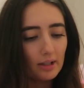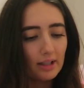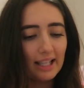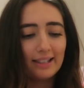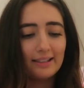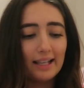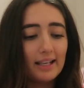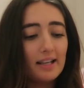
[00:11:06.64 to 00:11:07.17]

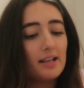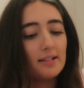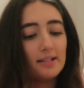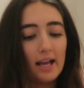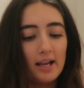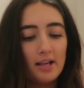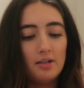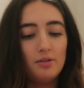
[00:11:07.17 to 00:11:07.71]
like lettuce
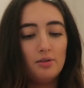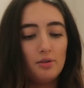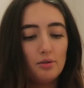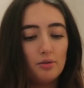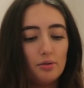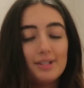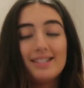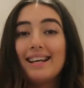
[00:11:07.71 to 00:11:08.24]
and
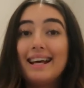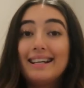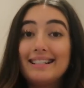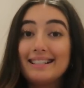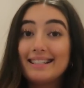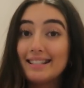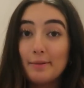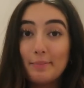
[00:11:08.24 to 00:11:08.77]
noodles, and
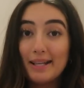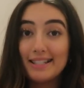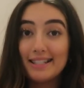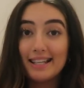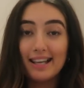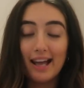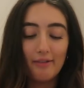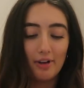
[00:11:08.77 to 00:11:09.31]
it's the best
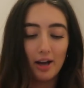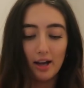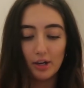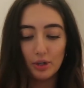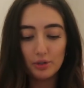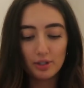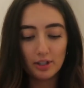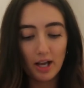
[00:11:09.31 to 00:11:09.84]
thing ever.
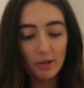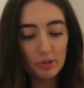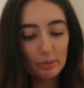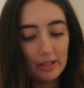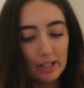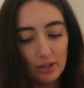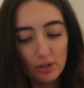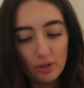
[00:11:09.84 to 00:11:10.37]
It also comes
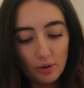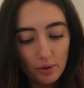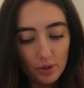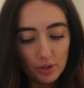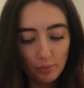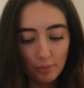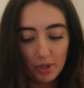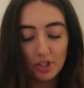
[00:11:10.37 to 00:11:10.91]
with this
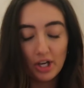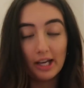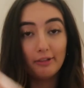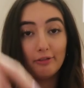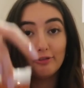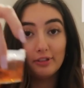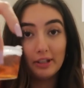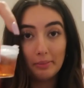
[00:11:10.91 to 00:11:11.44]
sauce, which
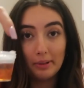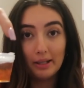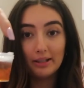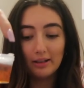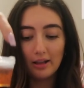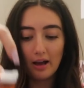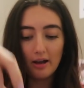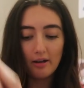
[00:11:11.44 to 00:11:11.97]
I
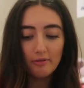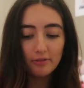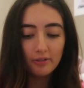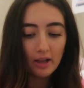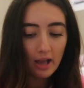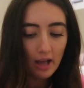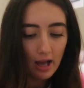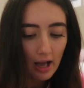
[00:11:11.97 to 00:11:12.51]
flippin' love.
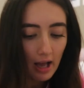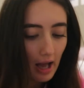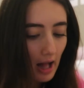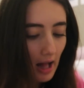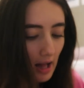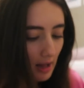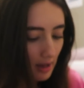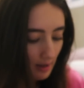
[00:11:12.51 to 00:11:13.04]

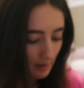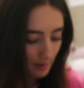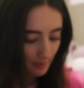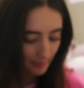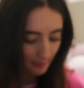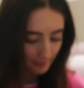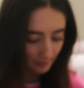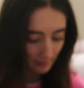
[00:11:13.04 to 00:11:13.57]

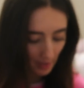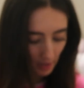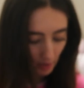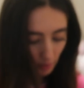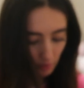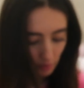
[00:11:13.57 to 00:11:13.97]
I